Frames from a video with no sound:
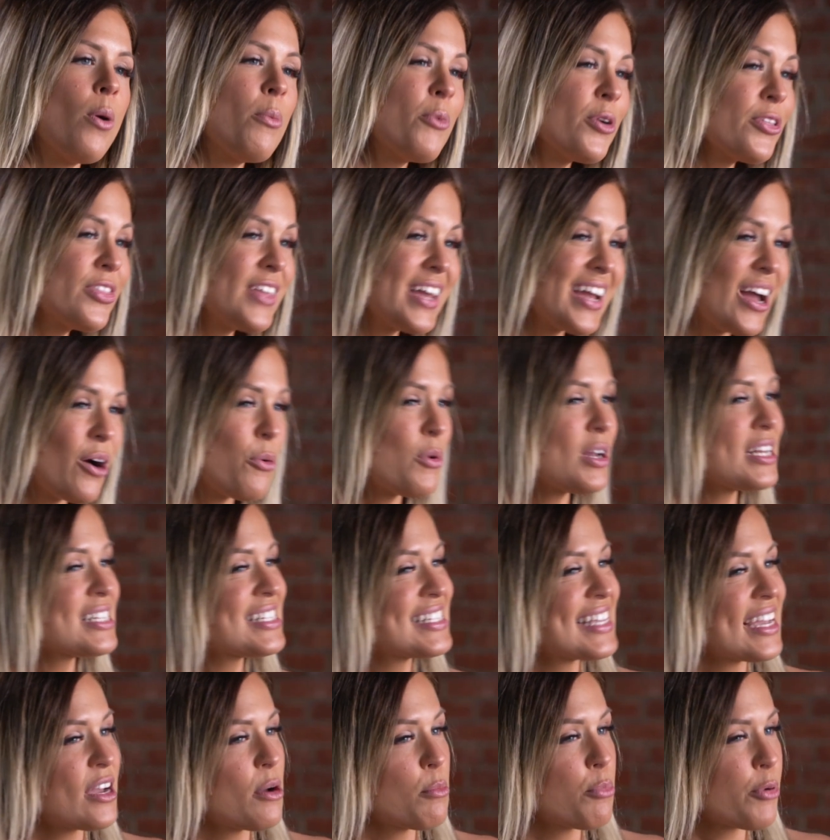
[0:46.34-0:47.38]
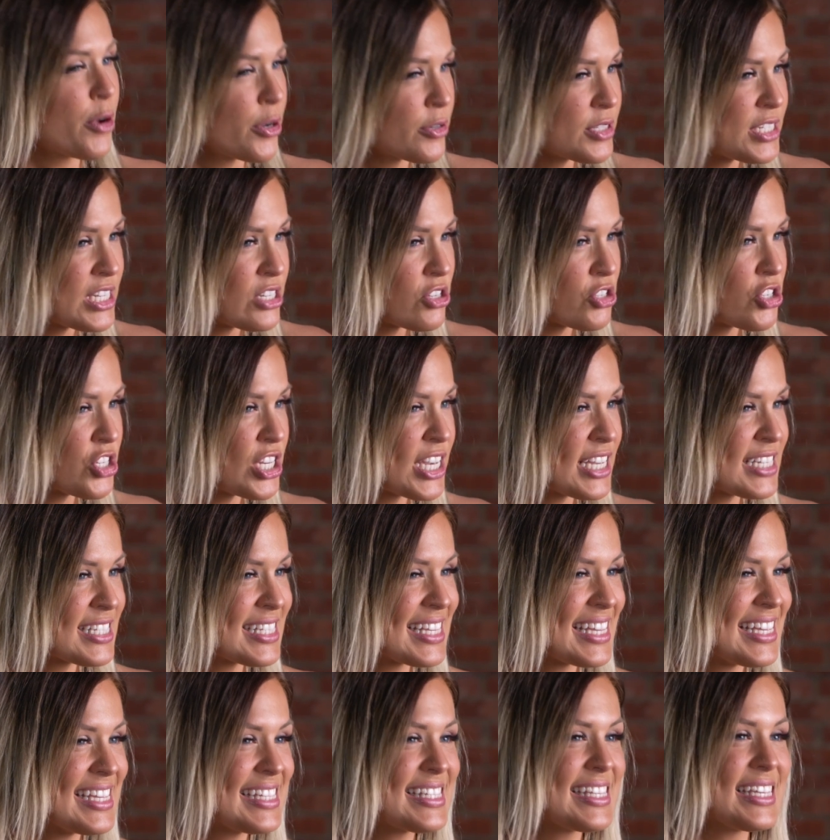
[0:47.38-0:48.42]
One more thing I wanna say on protein
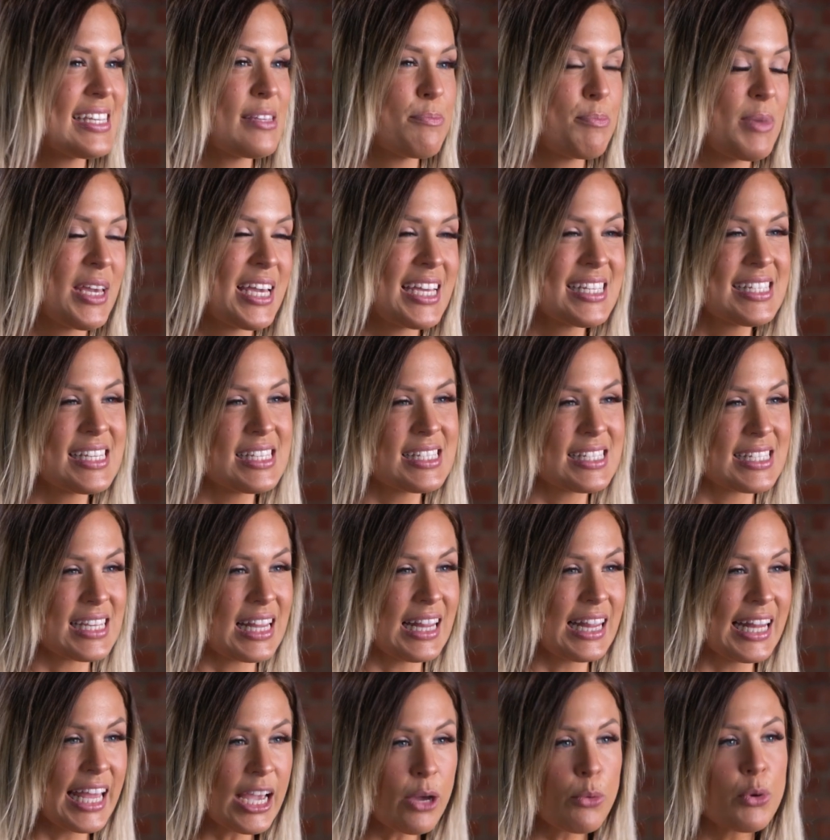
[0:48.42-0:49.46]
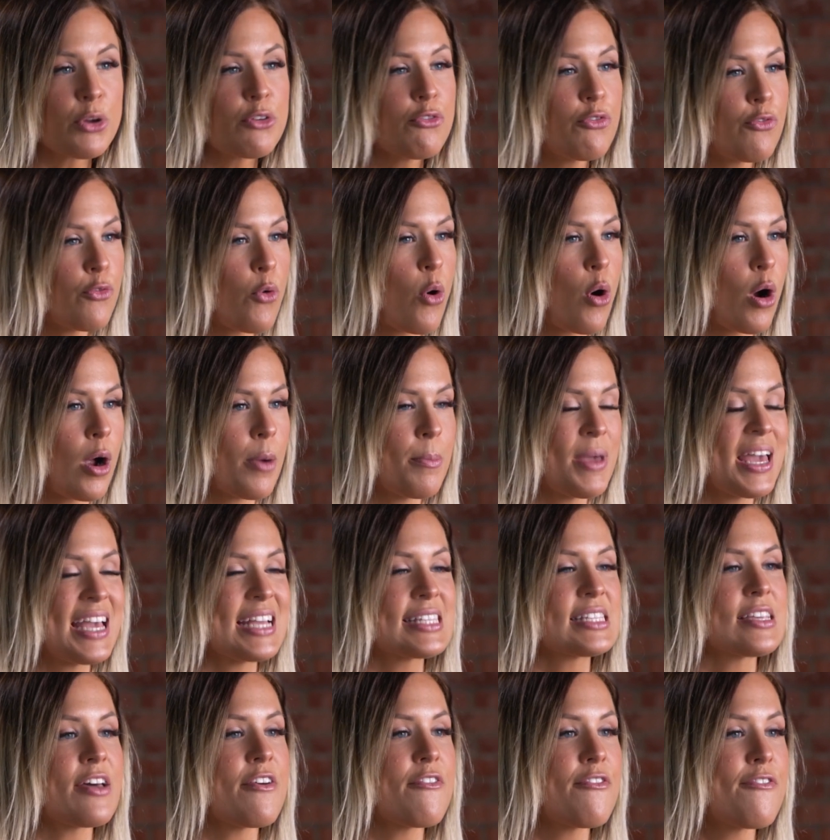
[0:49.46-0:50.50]
shakes is that because it's liquid form,
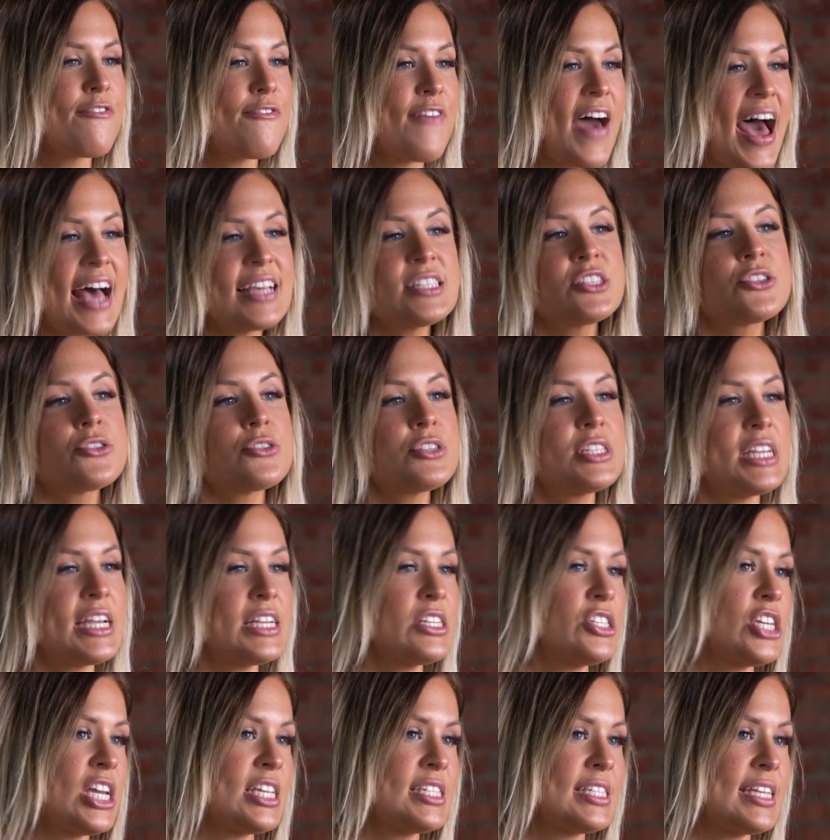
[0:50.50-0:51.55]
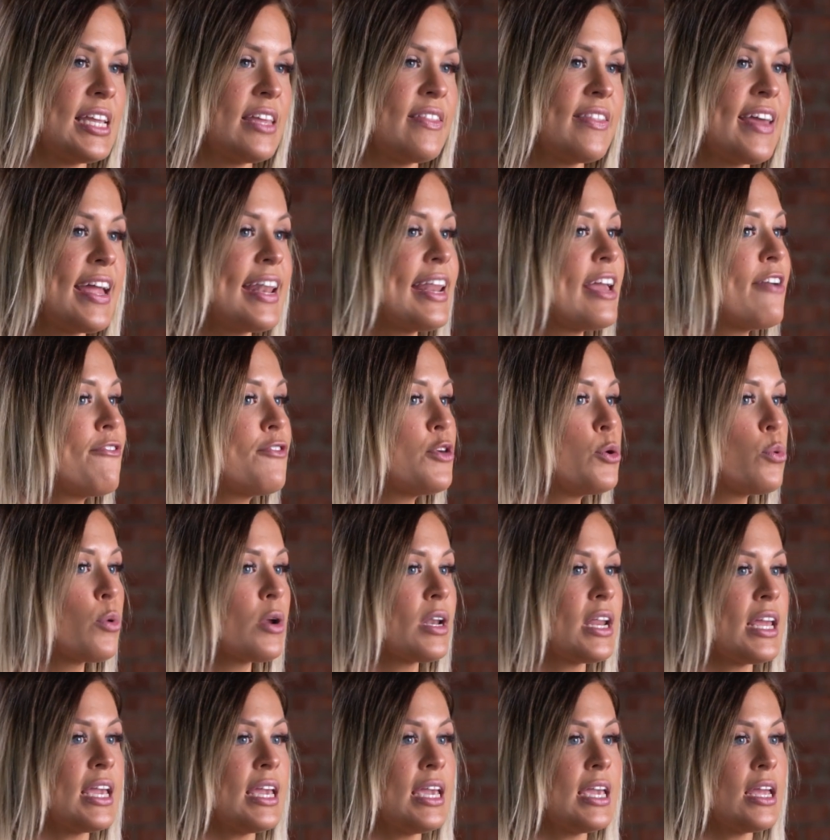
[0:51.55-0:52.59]
it's faster digesting than if you
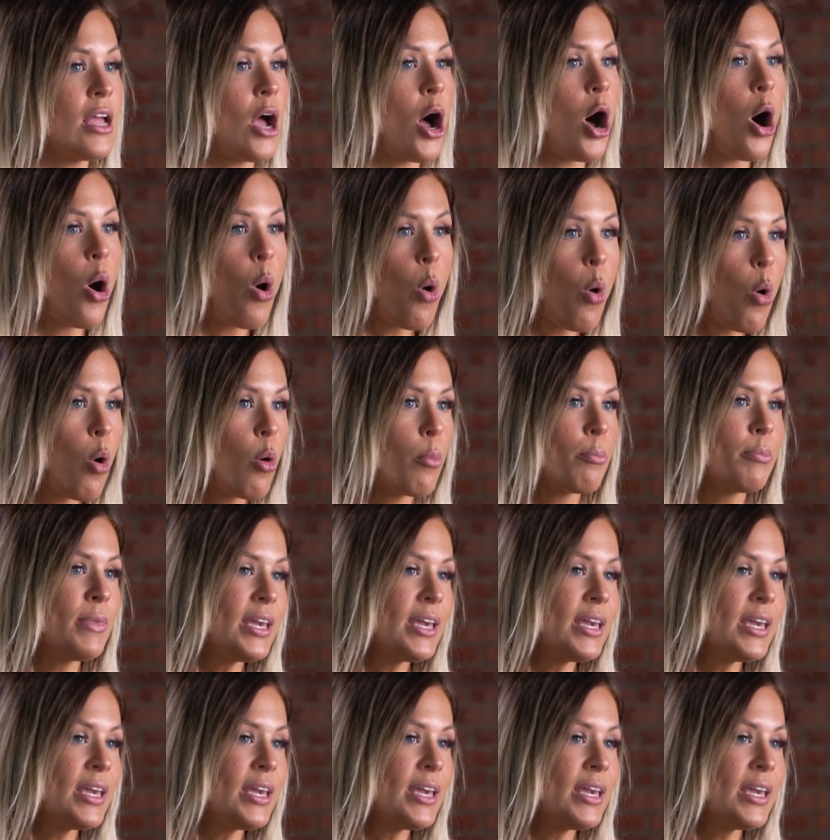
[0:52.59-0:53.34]
were to eat a whole